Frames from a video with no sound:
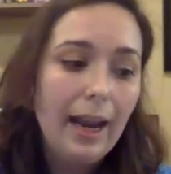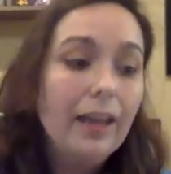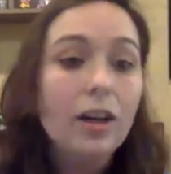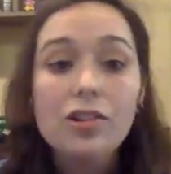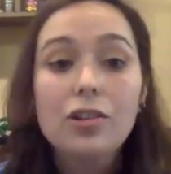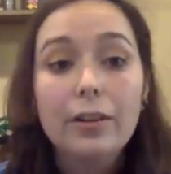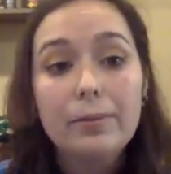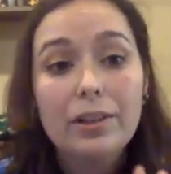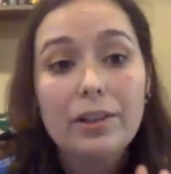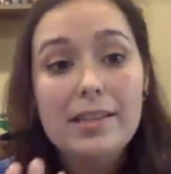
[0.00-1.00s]
And also knowing
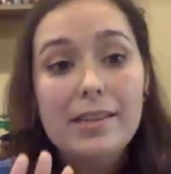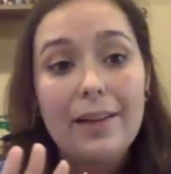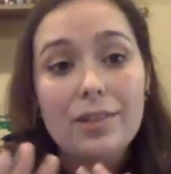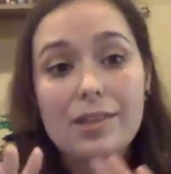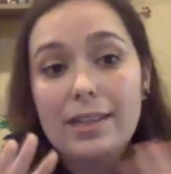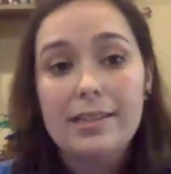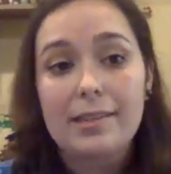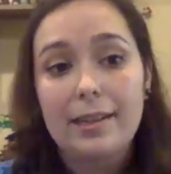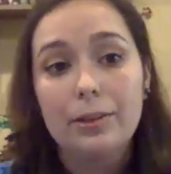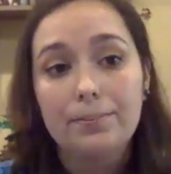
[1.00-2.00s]
what things have to stay
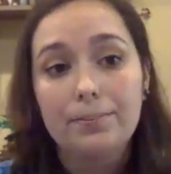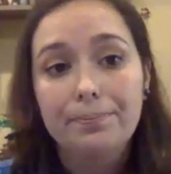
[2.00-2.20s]
stable.